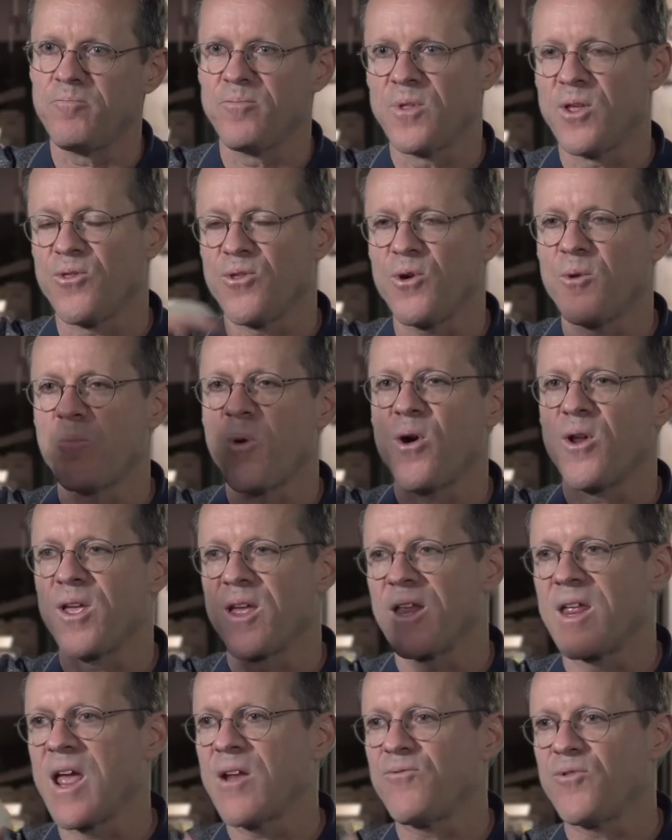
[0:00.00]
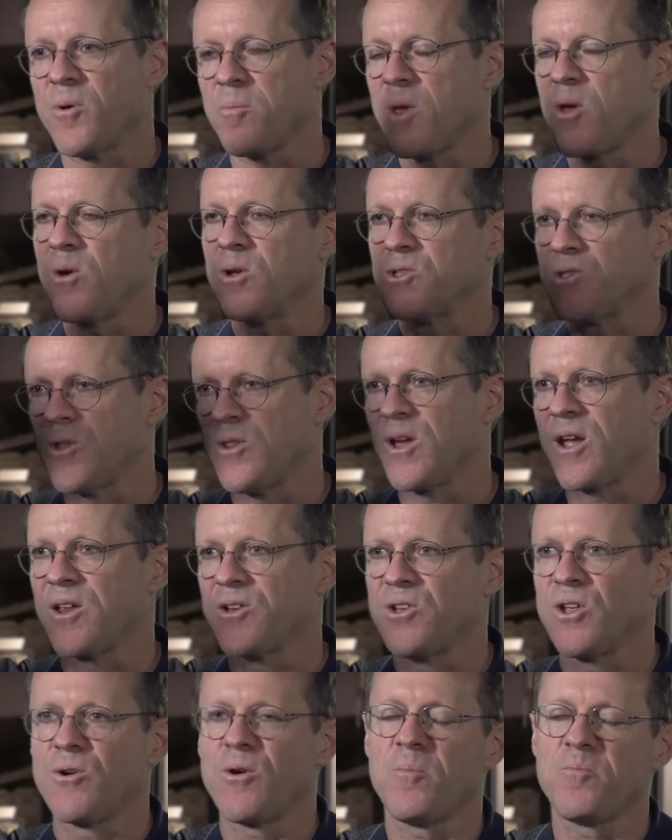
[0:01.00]
third party could get from you, and so they could
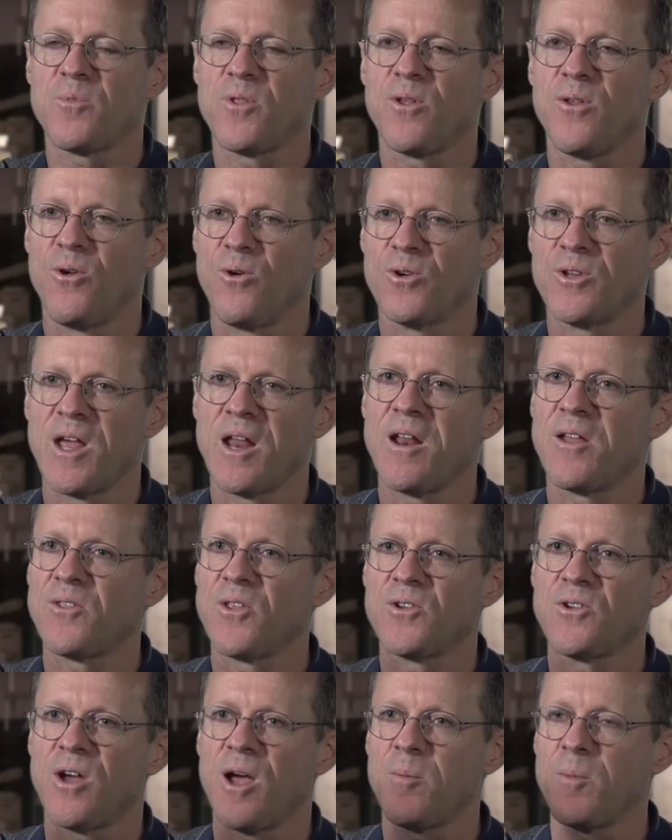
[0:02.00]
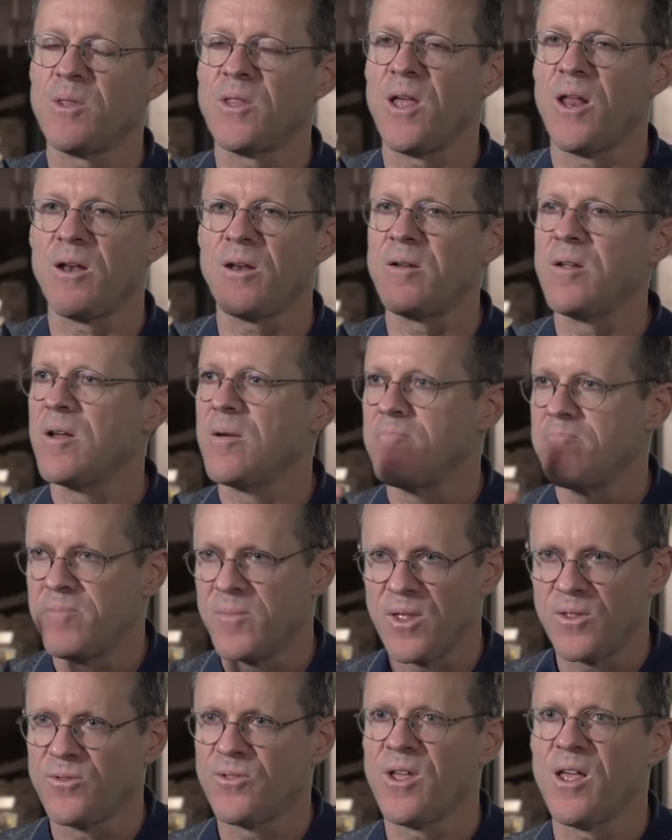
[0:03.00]
decrypt your data at the time, and then
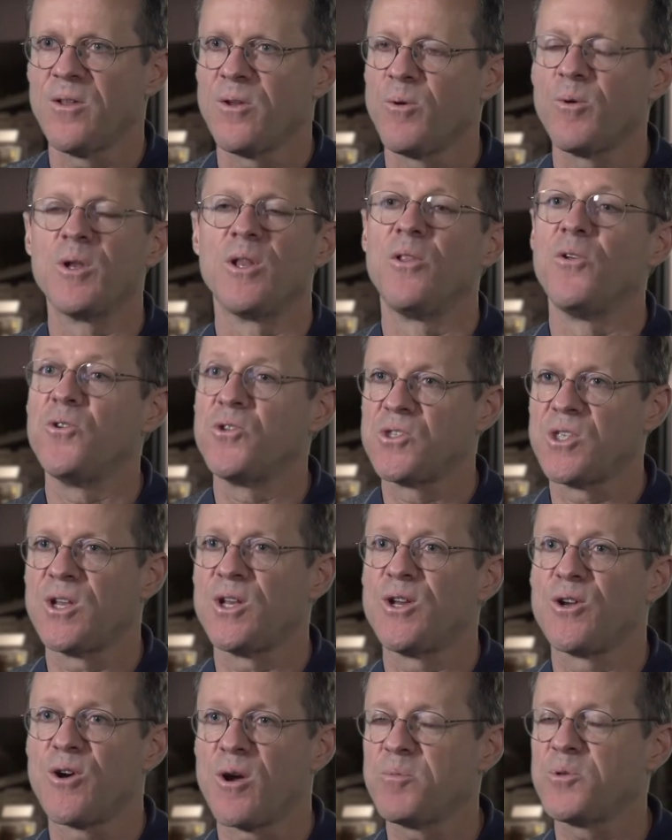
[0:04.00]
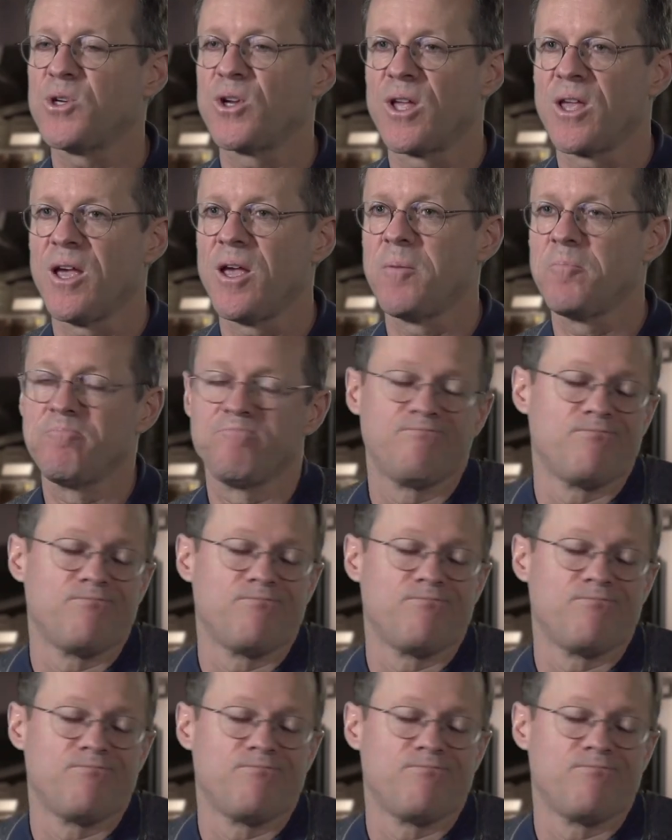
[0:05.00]
it would lose the decryption key.